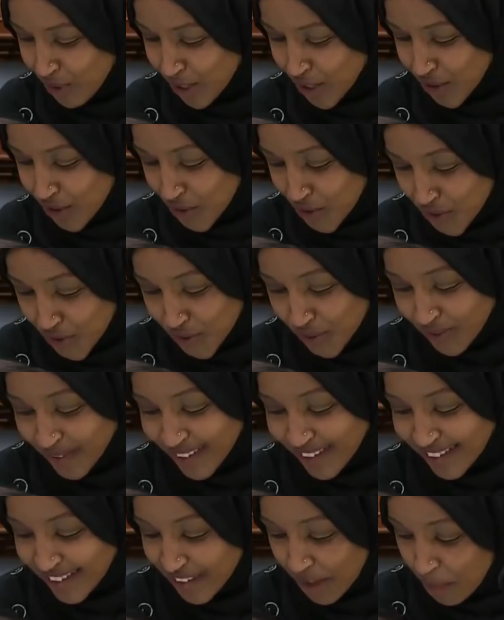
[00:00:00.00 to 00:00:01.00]
would you
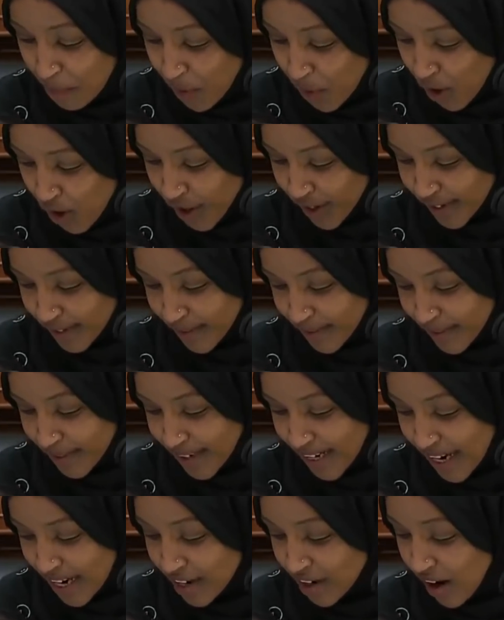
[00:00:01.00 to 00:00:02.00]
support
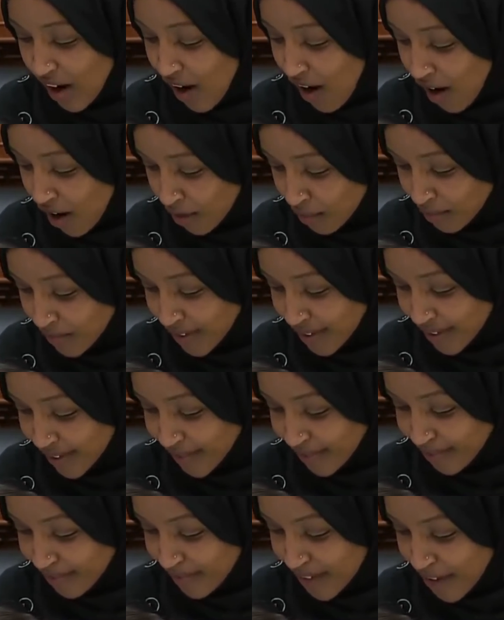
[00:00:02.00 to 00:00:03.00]
an armed
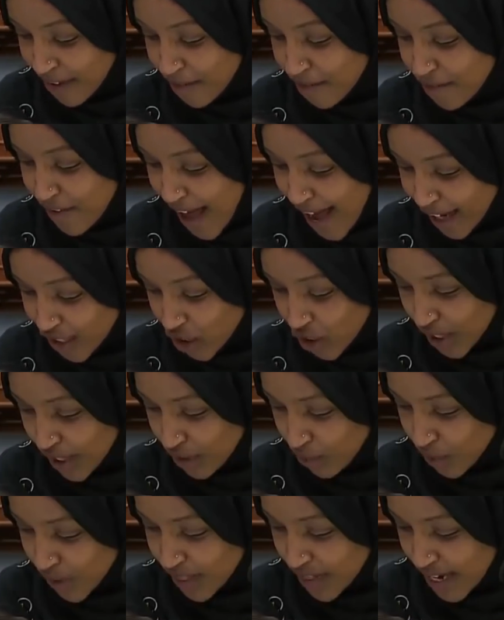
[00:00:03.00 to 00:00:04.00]

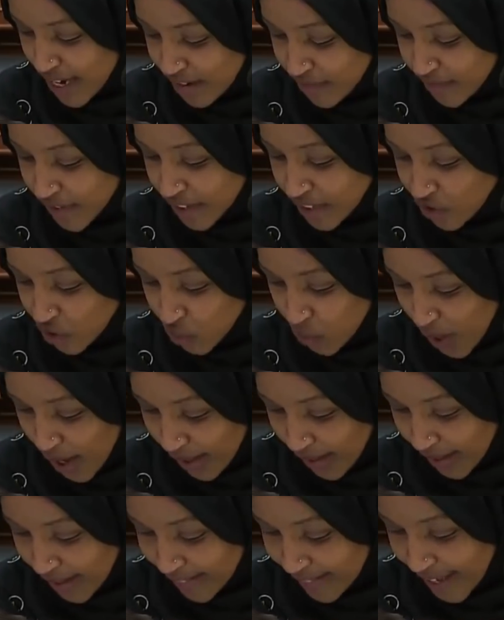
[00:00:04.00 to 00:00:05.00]
faction within
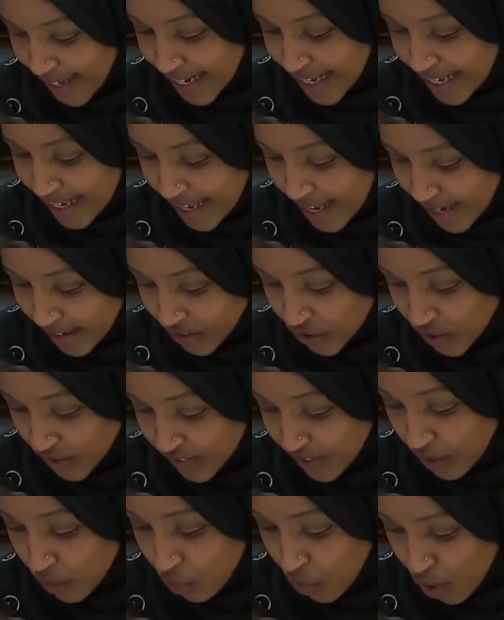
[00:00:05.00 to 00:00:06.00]
Venezuela that
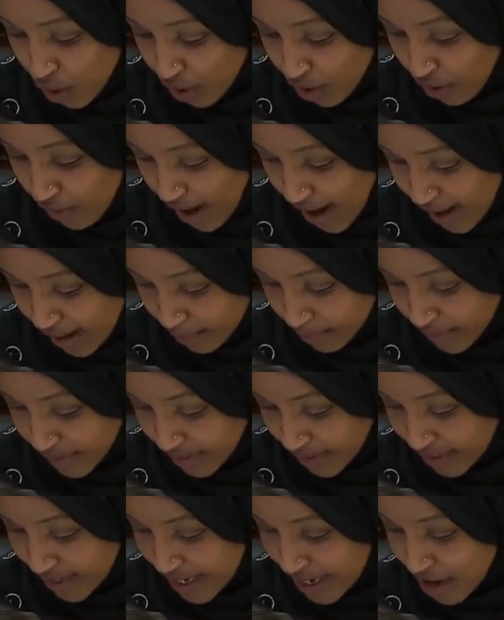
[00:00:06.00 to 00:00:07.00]
engages in war
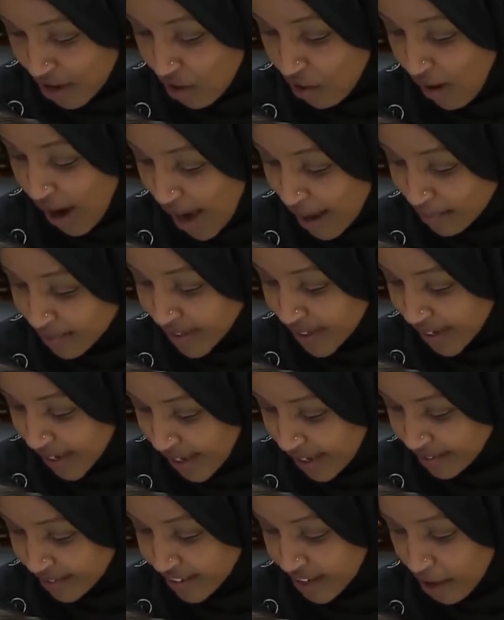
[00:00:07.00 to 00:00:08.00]
crimes, crimes
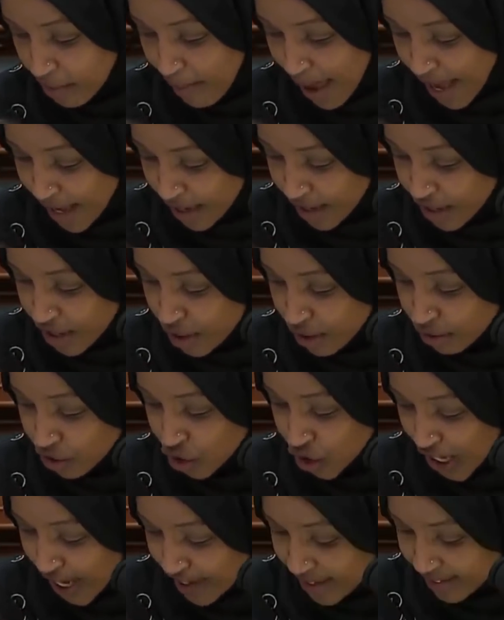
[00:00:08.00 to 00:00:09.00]
against humanity or
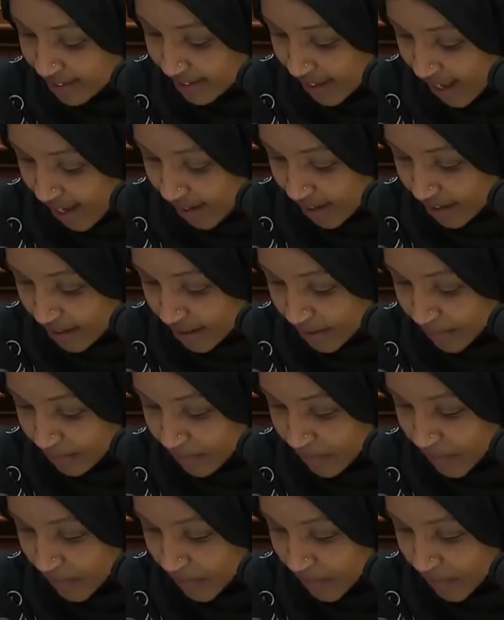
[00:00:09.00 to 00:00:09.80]
genocide,